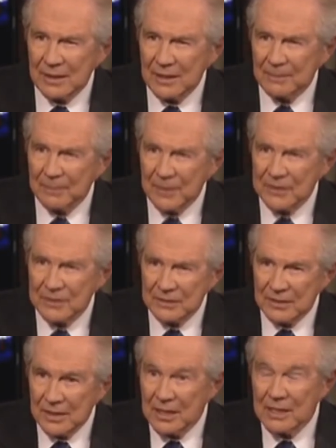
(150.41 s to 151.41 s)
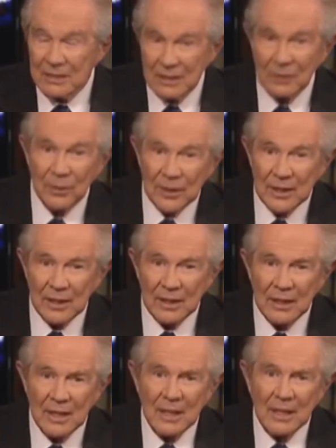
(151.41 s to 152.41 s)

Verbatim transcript: and this is the easy way.